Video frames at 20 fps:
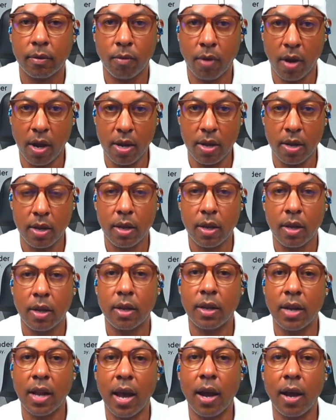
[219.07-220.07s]
right?
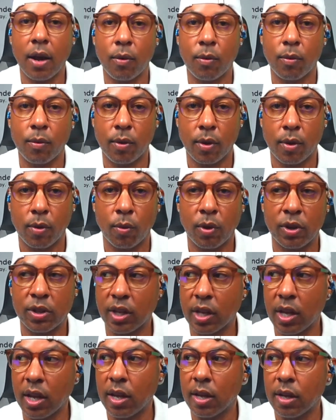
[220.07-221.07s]
Now, once
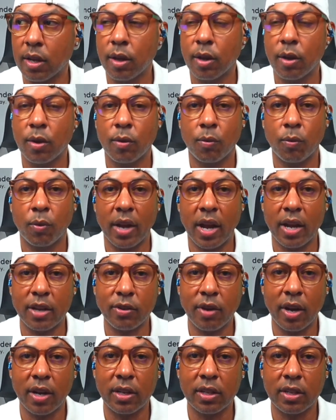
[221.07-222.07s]
again, when that
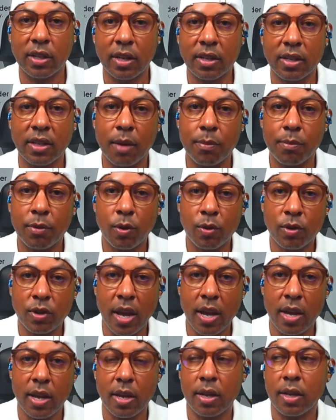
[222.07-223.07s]
strategy sets up, you
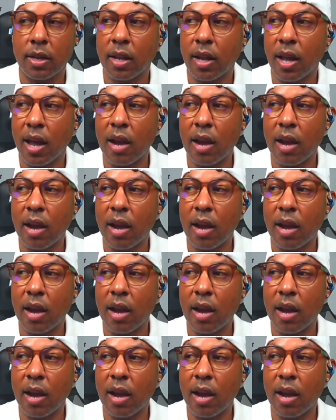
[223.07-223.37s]
take it.